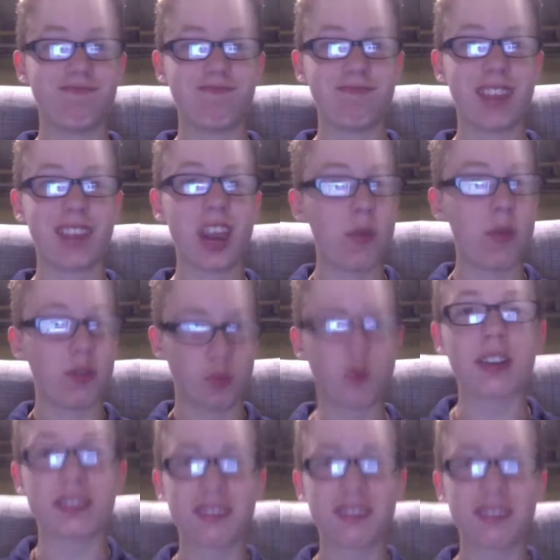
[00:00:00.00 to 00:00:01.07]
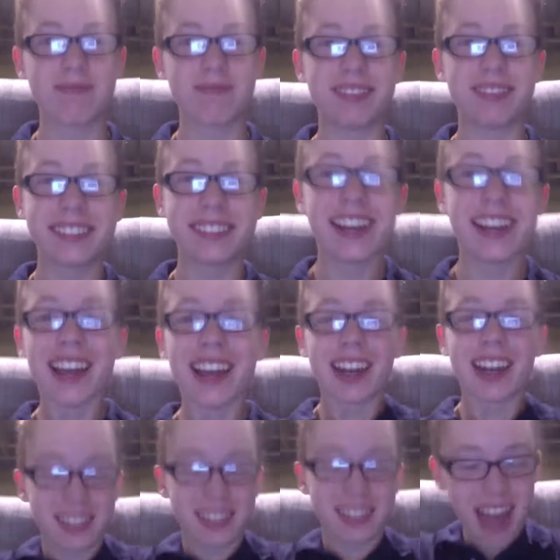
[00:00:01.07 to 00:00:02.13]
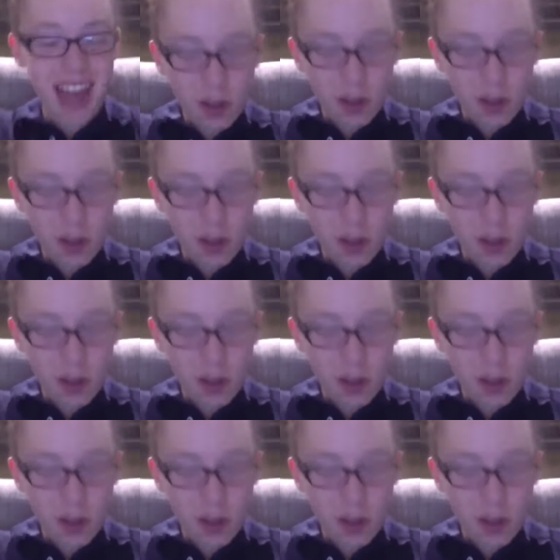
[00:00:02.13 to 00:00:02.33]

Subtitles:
it was worse because now the